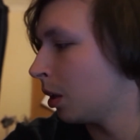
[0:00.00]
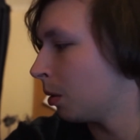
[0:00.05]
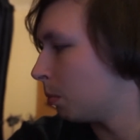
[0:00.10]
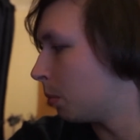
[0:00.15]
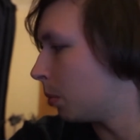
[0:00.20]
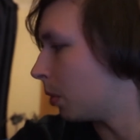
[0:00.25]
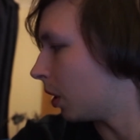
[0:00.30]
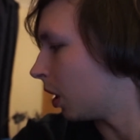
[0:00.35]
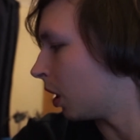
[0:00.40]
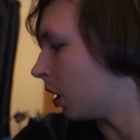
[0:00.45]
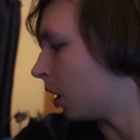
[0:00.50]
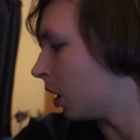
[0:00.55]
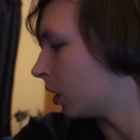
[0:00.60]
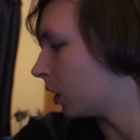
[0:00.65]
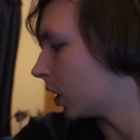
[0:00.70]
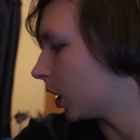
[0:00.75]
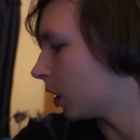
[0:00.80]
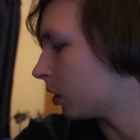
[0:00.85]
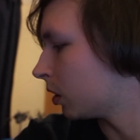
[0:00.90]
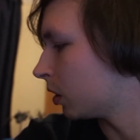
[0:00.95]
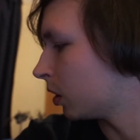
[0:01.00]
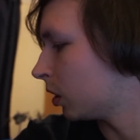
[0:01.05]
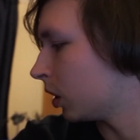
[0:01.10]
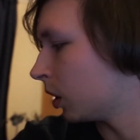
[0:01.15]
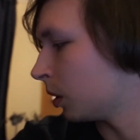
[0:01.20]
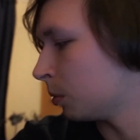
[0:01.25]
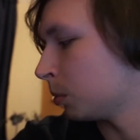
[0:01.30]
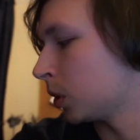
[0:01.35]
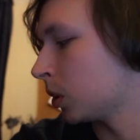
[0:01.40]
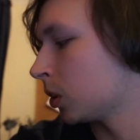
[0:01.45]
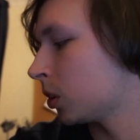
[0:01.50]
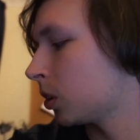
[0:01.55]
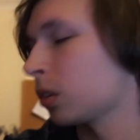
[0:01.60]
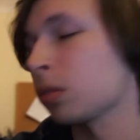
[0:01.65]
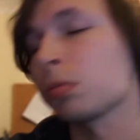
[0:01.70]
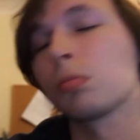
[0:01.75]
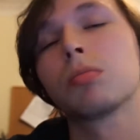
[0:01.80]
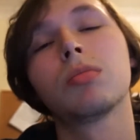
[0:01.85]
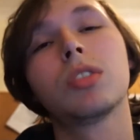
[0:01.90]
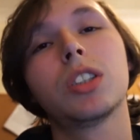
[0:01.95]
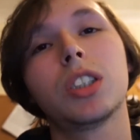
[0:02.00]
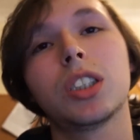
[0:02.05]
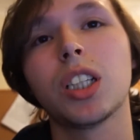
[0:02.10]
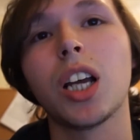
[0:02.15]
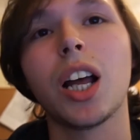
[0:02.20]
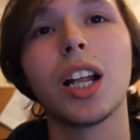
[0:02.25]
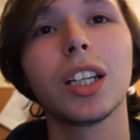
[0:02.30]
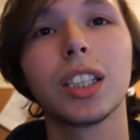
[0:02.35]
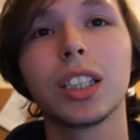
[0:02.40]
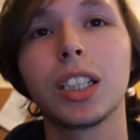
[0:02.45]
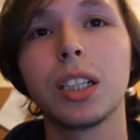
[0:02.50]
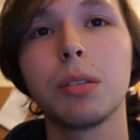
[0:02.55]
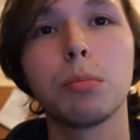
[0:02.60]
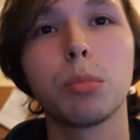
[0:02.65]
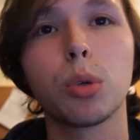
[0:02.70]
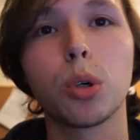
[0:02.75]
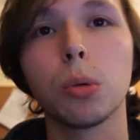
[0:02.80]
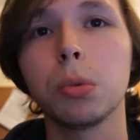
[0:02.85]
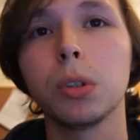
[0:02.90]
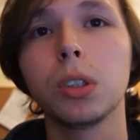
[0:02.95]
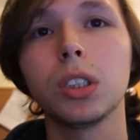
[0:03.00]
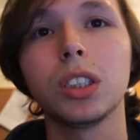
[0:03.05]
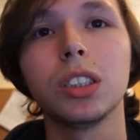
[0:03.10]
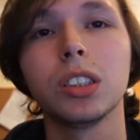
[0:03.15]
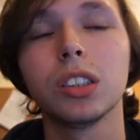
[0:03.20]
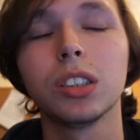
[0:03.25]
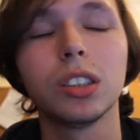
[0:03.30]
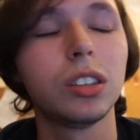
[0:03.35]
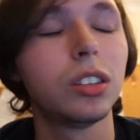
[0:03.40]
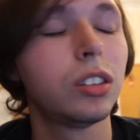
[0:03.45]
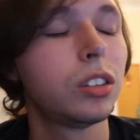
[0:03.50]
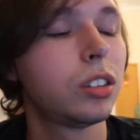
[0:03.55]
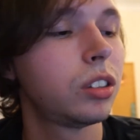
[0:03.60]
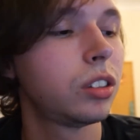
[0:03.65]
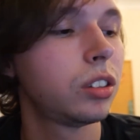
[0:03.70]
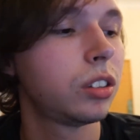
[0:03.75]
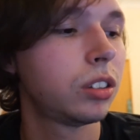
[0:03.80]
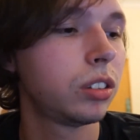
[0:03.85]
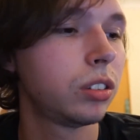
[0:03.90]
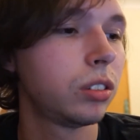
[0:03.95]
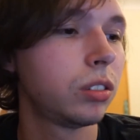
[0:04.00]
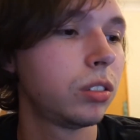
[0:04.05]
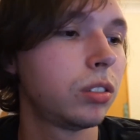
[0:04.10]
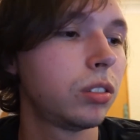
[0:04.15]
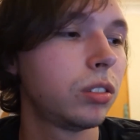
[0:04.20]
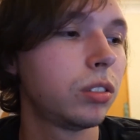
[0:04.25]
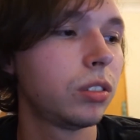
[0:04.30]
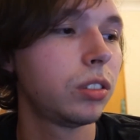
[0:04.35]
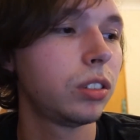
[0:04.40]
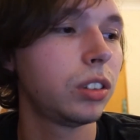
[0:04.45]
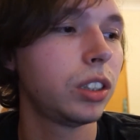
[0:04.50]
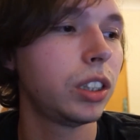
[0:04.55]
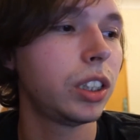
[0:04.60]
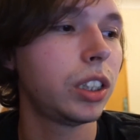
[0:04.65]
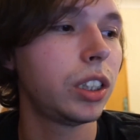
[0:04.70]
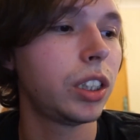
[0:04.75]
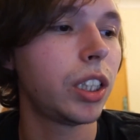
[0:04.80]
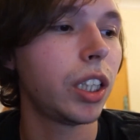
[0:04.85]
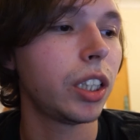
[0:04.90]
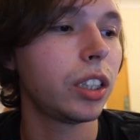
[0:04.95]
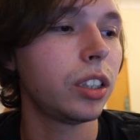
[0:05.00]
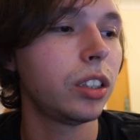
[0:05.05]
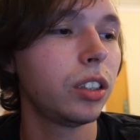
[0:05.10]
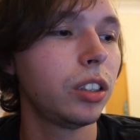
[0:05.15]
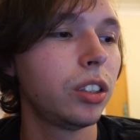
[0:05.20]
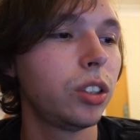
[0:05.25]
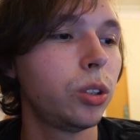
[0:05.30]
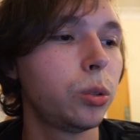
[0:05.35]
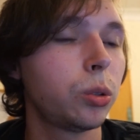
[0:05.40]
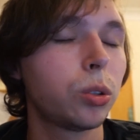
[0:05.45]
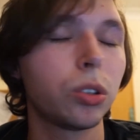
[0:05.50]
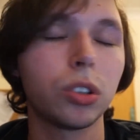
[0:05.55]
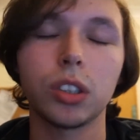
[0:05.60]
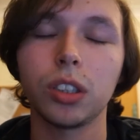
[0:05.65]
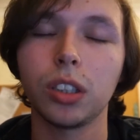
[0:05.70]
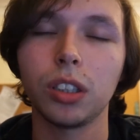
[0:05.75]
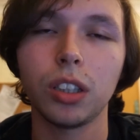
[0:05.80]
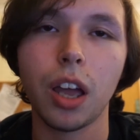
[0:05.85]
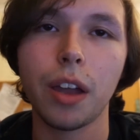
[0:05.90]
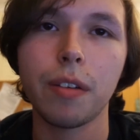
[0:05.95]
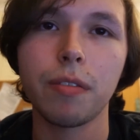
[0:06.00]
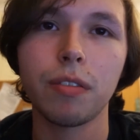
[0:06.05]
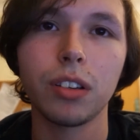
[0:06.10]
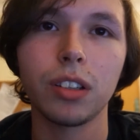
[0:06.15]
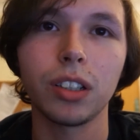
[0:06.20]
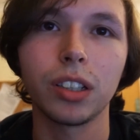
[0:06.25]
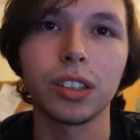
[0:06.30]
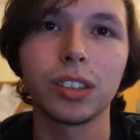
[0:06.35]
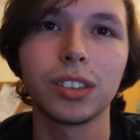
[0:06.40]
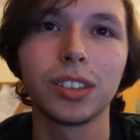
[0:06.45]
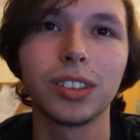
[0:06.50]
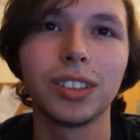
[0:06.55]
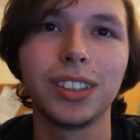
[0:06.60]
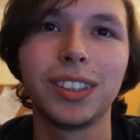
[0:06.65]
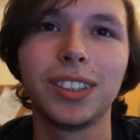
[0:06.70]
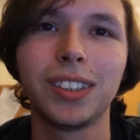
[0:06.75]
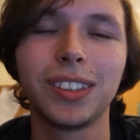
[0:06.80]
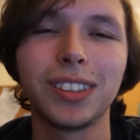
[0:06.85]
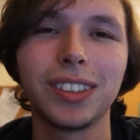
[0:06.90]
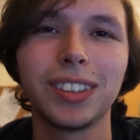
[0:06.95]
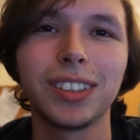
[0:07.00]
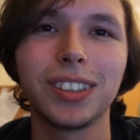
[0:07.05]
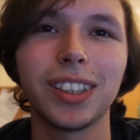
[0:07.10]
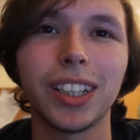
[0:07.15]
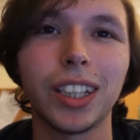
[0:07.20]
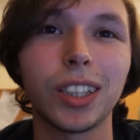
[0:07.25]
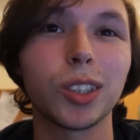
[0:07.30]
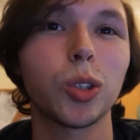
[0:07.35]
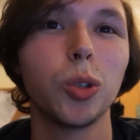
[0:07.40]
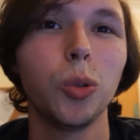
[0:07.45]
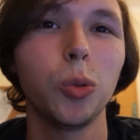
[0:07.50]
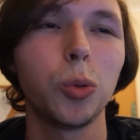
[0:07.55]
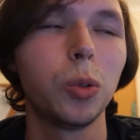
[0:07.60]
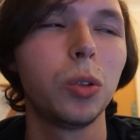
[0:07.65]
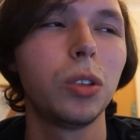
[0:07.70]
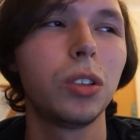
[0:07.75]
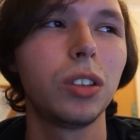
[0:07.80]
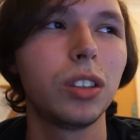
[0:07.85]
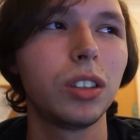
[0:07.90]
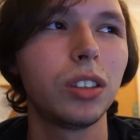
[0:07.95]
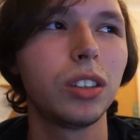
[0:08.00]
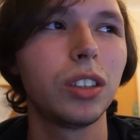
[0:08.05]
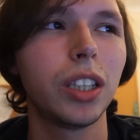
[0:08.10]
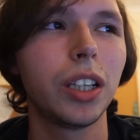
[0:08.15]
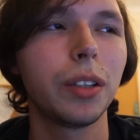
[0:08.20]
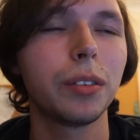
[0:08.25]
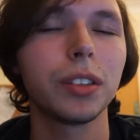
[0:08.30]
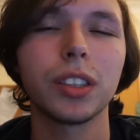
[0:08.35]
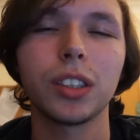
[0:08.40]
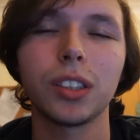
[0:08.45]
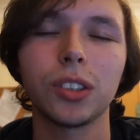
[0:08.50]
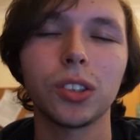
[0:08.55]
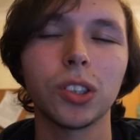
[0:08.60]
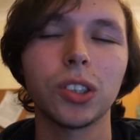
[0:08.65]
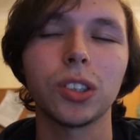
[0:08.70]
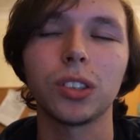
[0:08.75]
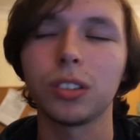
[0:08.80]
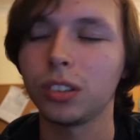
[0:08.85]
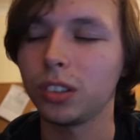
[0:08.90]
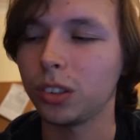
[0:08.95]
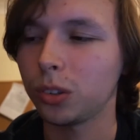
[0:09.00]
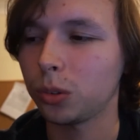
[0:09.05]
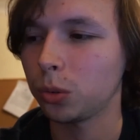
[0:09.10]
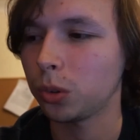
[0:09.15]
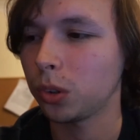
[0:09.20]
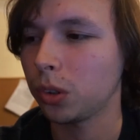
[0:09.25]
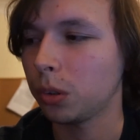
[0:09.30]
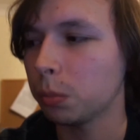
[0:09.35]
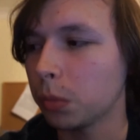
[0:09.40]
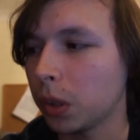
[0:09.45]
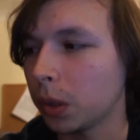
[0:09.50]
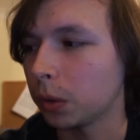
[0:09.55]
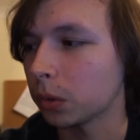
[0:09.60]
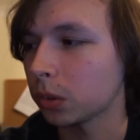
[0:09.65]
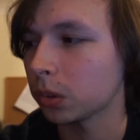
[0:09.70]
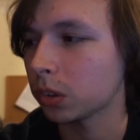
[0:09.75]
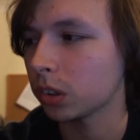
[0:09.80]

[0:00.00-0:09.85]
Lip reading: But yeah, I'm just settling in properly and getting used to life here. And it's cool. Everything's good. It's all going well.